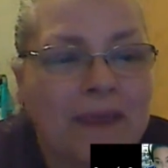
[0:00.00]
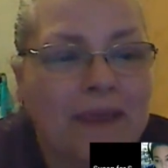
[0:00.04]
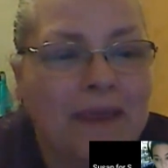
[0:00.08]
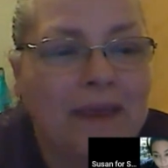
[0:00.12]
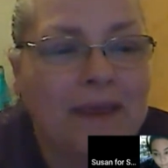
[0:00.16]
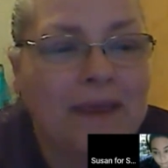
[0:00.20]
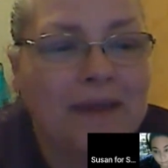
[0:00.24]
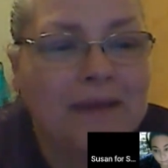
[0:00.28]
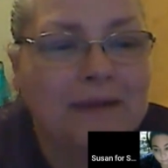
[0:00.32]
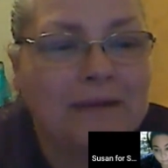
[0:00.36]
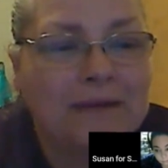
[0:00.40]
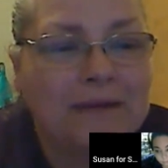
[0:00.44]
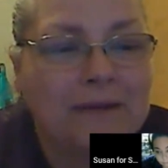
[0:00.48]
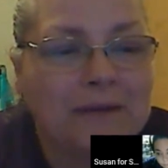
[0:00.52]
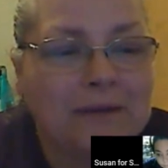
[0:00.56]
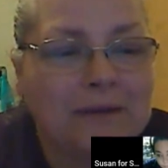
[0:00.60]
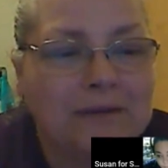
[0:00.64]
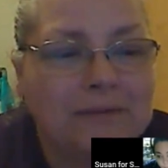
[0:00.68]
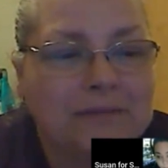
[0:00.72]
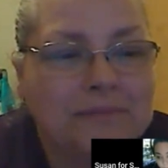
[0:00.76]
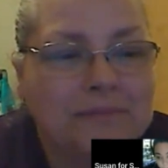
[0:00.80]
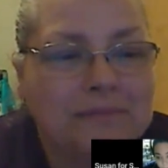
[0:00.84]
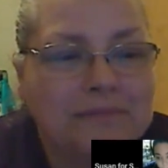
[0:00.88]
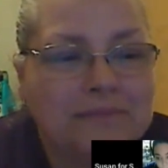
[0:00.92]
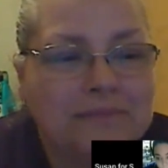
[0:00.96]
And
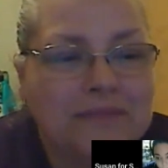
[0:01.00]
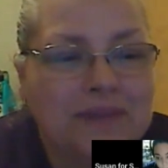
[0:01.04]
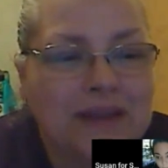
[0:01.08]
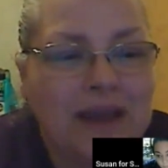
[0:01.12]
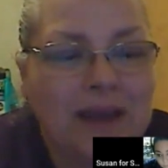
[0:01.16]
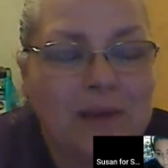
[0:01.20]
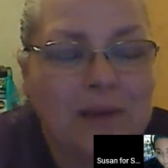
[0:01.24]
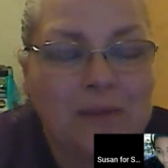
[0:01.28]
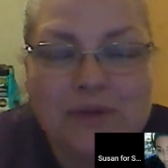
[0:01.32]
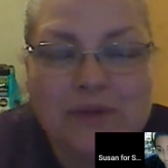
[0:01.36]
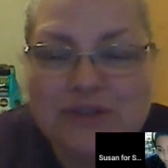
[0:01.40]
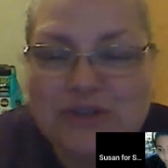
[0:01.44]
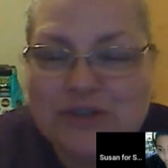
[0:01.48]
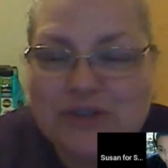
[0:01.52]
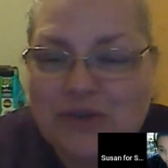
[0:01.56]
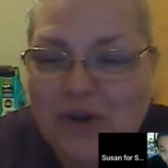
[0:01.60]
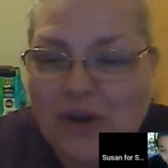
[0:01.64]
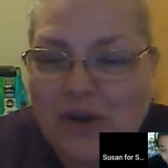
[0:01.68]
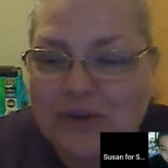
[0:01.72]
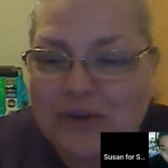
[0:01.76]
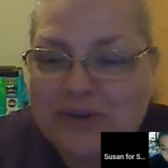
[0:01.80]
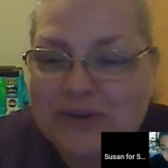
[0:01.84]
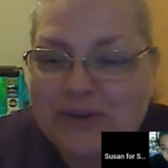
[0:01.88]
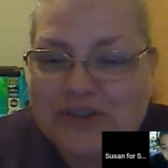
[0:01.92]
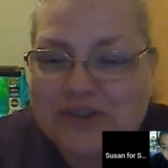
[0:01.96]
I want you
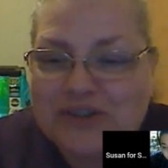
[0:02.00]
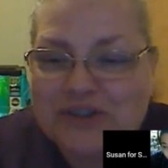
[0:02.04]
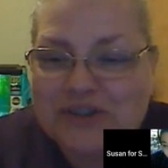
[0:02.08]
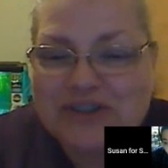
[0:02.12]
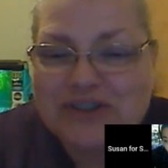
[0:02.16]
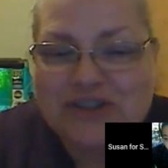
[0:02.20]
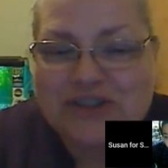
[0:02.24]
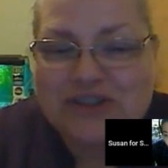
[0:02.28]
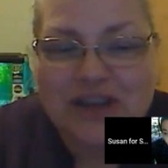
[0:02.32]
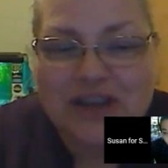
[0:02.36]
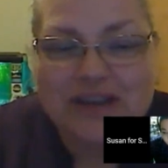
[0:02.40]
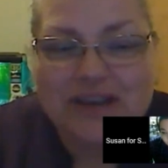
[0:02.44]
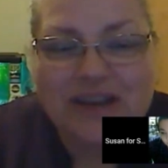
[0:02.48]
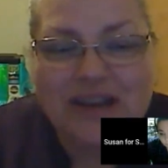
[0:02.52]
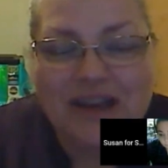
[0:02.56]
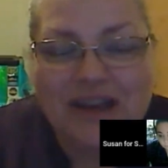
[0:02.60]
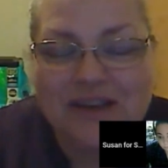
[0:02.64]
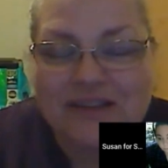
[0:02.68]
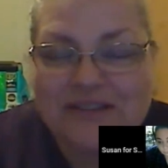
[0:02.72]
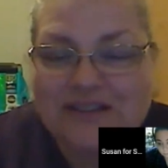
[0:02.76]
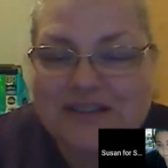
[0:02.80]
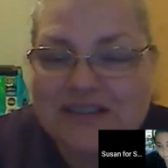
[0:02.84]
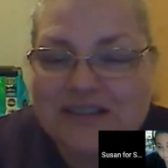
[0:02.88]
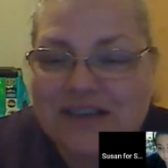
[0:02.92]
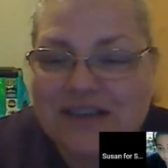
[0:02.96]
all to just check
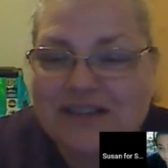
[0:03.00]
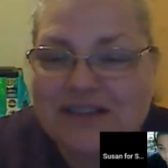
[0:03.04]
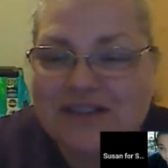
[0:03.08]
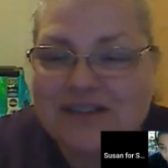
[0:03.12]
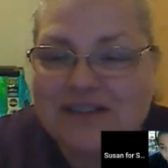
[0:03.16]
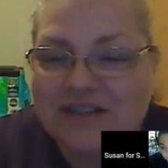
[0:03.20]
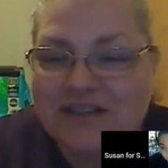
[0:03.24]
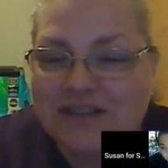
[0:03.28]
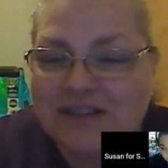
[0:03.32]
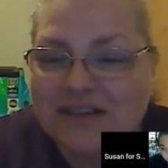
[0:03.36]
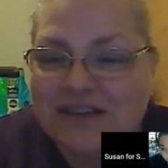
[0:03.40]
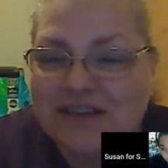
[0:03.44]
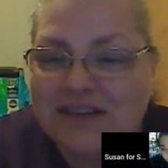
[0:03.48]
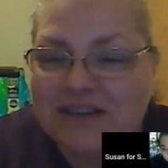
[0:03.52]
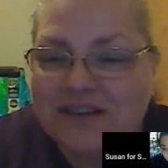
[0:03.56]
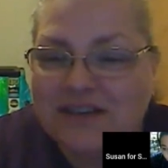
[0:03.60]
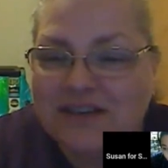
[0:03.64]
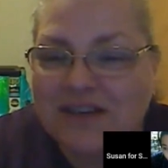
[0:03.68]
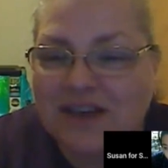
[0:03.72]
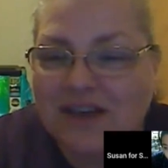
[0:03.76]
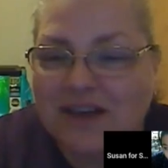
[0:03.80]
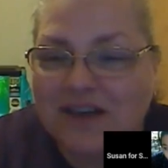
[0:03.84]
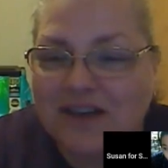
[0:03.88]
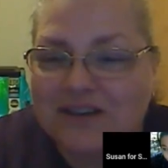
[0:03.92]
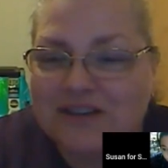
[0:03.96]
out Dee's
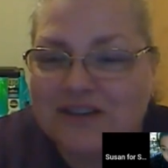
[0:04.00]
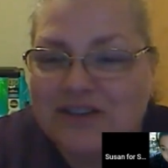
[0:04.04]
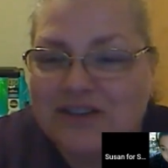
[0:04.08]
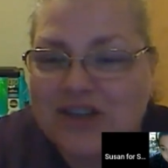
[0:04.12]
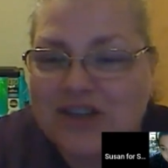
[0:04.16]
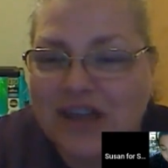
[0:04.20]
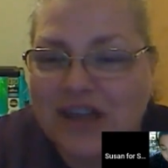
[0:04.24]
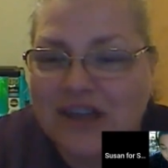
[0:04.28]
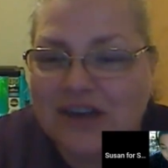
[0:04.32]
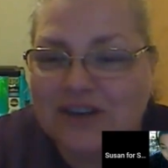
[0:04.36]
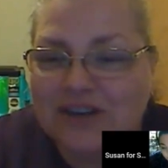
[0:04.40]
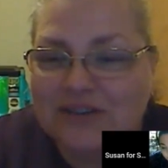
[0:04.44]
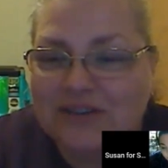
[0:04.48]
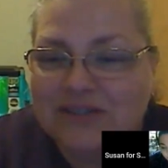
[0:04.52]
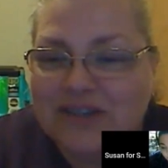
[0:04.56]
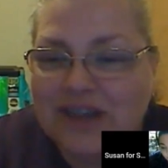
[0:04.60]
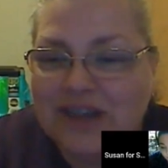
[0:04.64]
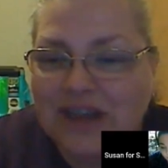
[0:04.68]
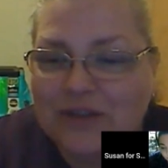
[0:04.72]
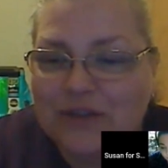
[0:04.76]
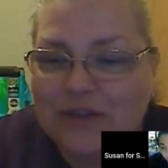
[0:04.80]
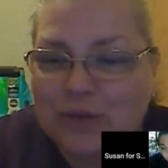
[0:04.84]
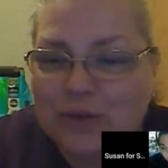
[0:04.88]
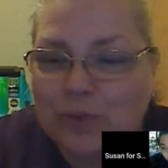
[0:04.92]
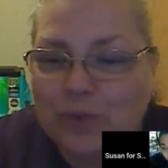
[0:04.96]
channel
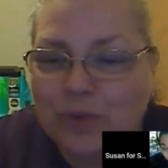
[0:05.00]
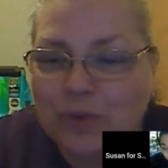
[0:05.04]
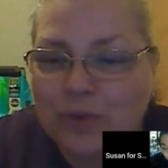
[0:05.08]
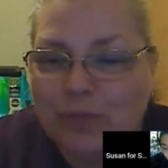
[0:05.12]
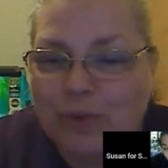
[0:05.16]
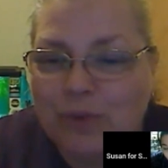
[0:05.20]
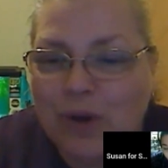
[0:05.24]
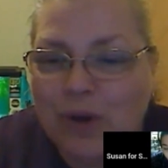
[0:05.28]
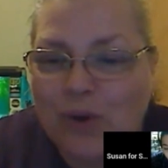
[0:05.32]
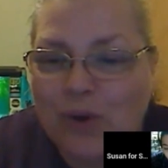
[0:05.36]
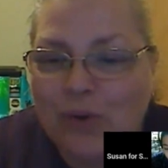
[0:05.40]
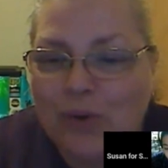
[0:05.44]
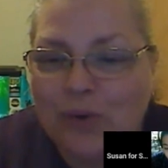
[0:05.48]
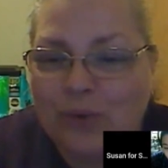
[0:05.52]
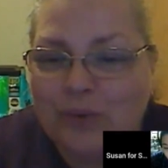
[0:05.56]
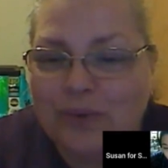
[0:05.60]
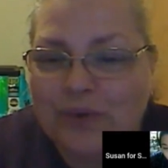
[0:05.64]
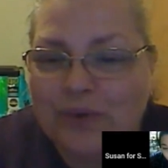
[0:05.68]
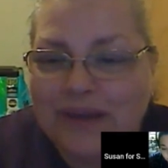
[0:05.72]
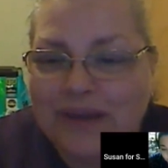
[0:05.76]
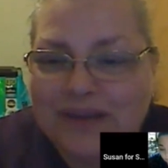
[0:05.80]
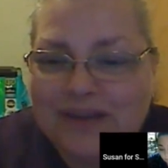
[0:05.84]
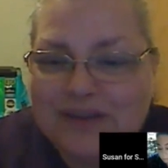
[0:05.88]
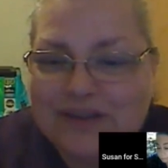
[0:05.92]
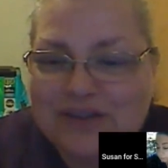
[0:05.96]
down the wormhole
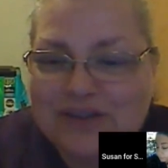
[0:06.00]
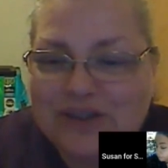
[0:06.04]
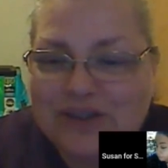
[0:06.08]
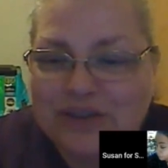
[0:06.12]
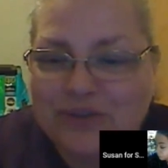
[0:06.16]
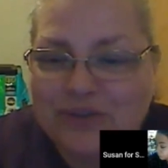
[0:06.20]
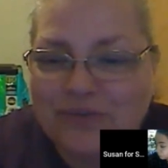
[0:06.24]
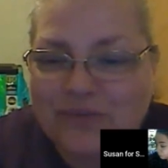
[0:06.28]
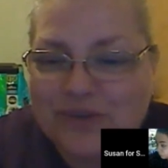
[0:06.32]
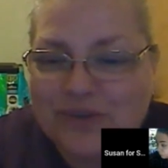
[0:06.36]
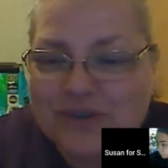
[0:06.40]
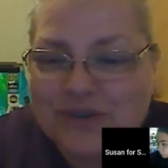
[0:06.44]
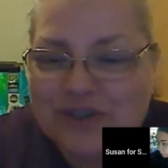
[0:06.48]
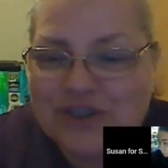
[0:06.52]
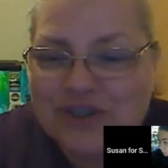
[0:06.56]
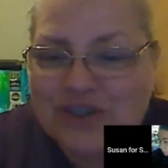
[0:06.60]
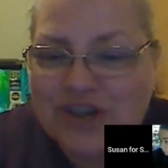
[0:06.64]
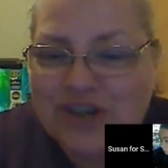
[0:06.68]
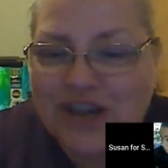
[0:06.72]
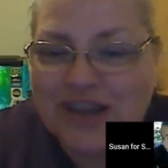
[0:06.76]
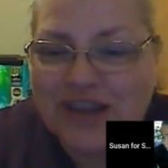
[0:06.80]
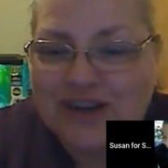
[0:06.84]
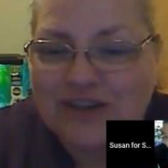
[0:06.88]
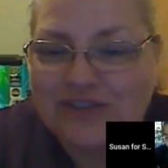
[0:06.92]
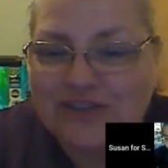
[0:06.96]
and Jennifer's
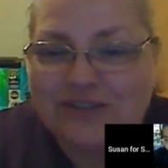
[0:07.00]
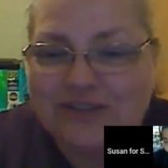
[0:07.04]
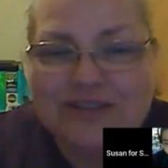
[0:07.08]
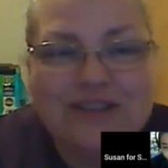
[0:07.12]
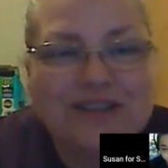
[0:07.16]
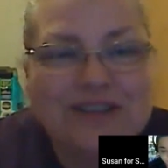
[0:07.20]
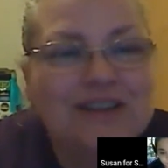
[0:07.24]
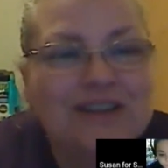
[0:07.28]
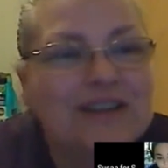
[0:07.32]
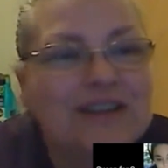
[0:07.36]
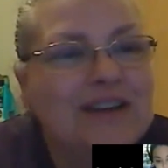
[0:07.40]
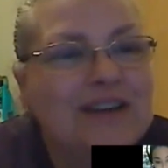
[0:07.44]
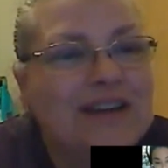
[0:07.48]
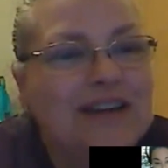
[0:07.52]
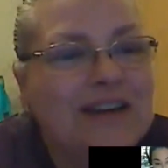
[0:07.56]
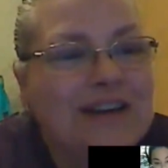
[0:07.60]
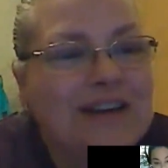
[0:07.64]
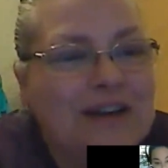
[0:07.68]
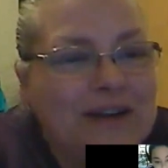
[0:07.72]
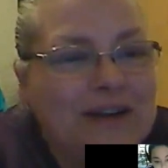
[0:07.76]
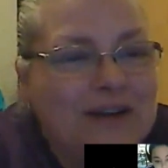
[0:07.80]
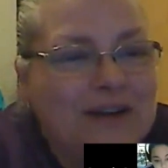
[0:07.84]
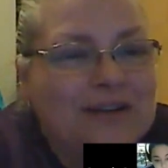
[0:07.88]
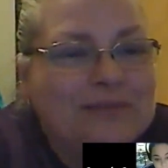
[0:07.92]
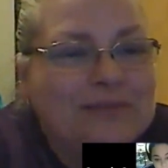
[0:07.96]
channel.
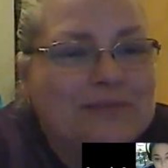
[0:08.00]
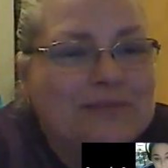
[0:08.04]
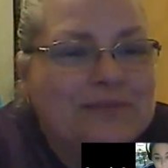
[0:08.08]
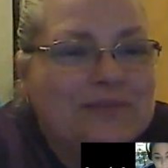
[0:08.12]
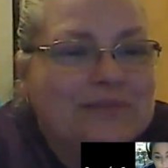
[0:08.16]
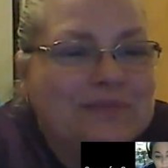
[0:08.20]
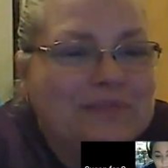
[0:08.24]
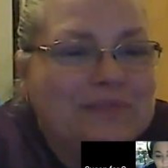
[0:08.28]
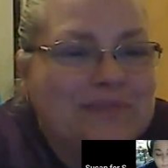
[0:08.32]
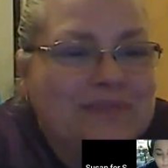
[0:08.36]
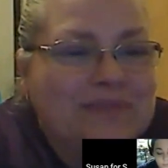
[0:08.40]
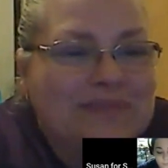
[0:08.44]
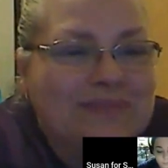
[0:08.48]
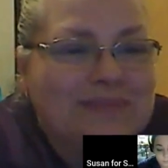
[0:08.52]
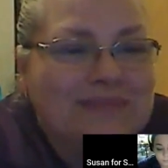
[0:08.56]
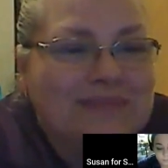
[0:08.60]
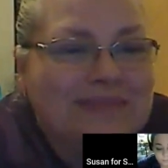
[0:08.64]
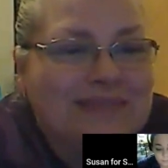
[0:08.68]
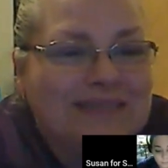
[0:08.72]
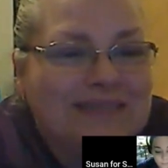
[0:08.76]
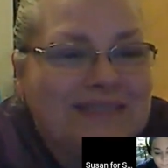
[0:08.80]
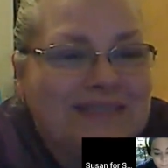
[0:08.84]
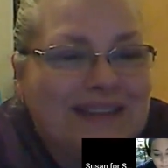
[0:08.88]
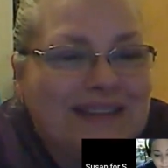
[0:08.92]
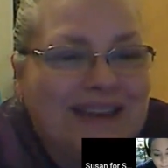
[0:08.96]
I
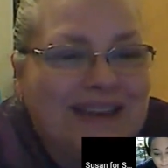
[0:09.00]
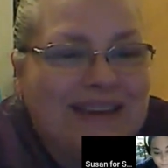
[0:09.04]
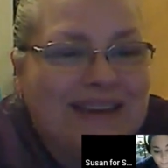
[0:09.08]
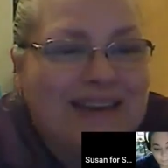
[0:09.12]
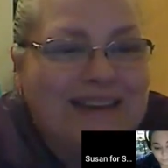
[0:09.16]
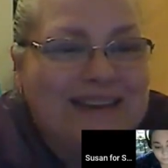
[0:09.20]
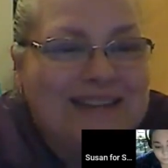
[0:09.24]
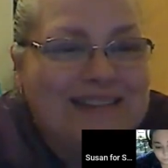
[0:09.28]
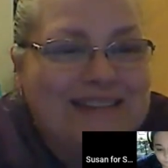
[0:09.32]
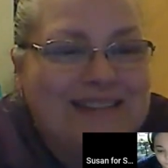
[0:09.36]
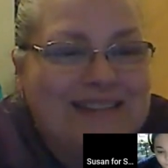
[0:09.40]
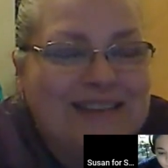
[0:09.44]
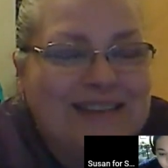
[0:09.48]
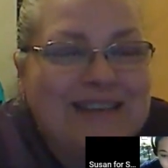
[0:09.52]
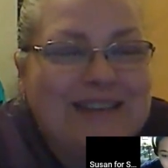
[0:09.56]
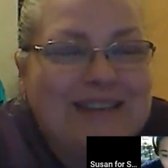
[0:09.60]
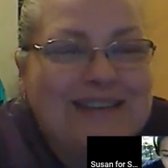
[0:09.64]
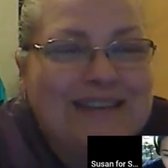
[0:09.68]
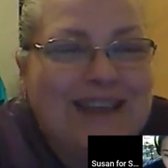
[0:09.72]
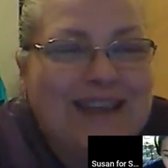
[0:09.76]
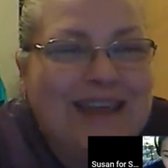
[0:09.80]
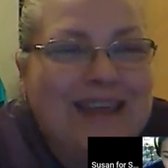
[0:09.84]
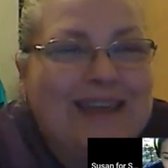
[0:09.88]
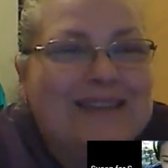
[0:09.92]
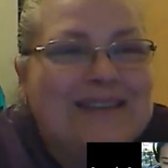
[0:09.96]
got to see
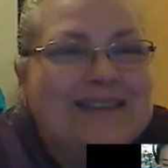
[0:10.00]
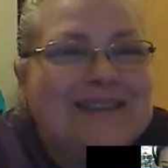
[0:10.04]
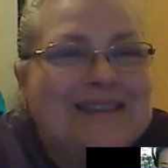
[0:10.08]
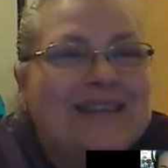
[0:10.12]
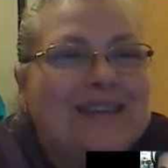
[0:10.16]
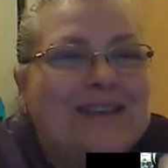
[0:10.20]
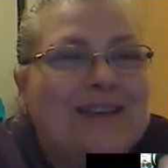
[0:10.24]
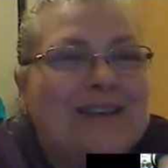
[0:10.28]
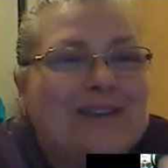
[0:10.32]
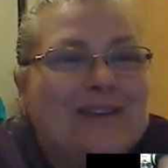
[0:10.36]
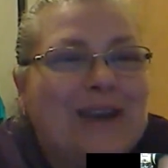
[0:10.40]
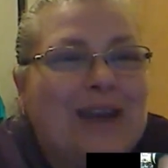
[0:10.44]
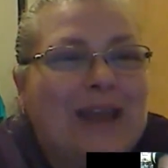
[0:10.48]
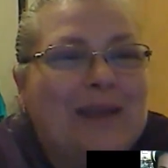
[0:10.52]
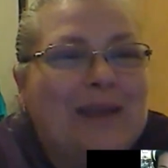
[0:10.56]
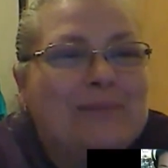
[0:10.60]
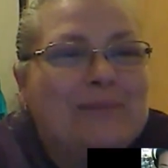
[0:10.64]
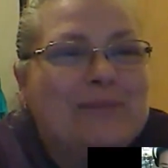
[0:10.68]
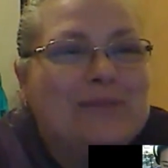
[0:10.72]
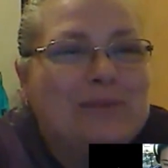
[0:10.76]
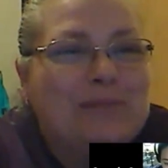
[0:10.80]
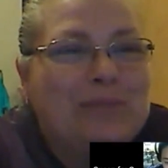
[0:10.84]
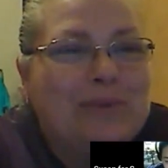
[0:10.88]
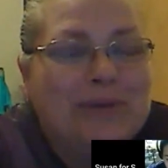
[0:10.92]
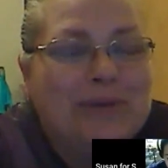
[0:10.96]
your name
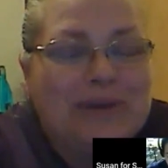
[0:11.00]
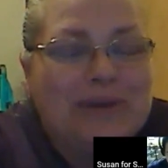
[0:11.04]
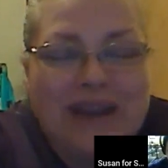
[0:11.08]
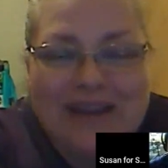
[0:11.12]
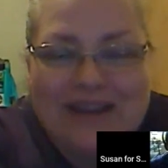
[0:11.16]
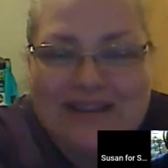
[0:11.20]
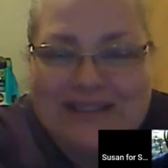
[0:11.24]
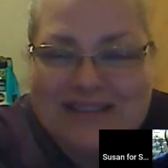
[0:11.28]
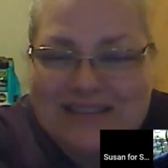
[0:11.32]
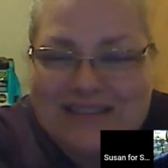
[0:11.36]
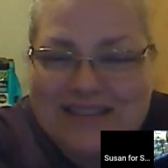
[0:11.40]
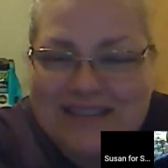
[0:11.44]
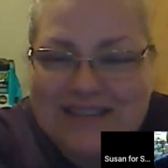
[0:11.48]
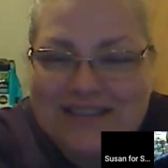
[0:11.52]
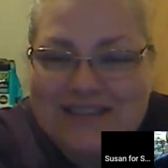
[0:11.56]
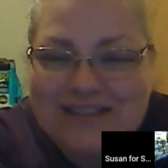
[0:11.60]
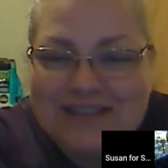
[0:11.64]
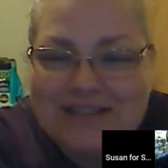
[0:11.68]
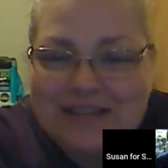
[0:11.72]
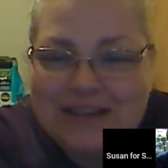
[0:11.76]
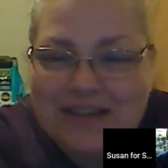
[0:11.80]
to pronounce it.